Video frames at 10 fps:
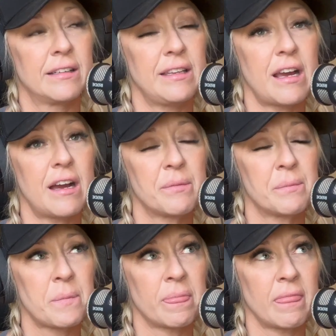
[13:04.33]
Yeah.
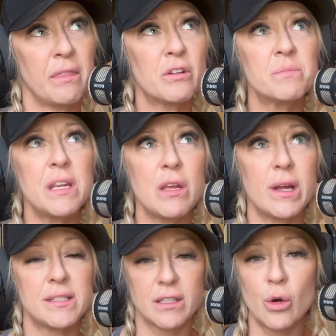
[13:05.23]
There's many
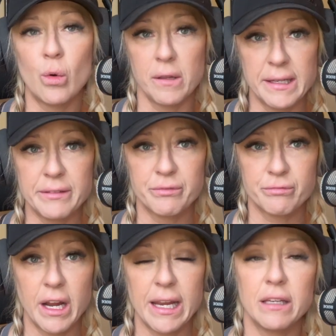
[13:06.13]
ways to go all in,
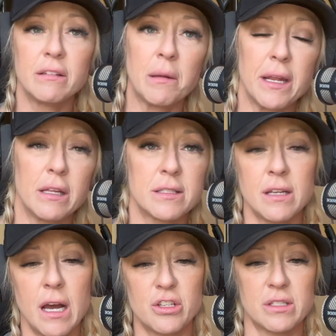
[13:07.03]
right? I mean, it's
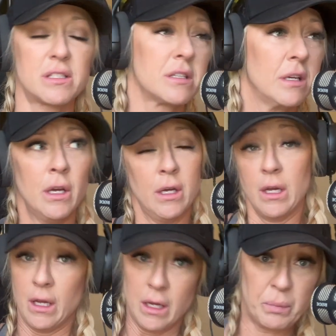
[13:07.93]
not just
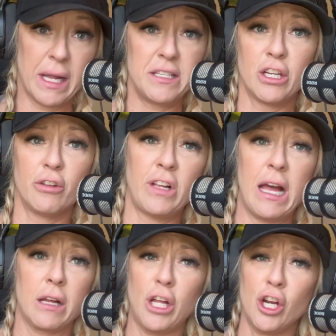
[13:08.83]
planting your
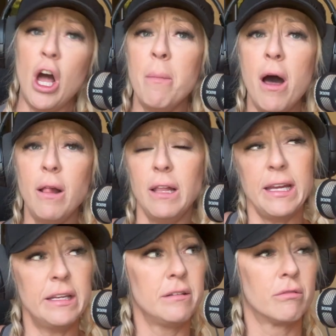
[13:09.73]
flag like, I'm
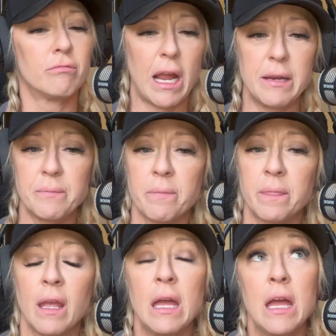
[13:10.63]
all in, right?
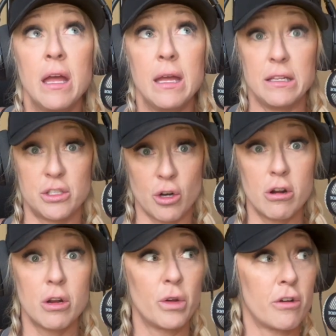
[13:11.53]
It
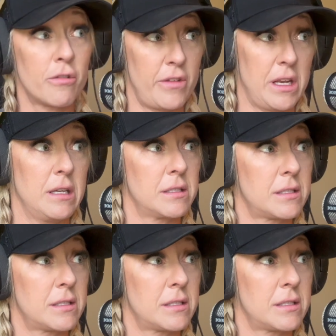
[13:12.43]
started with our fitness.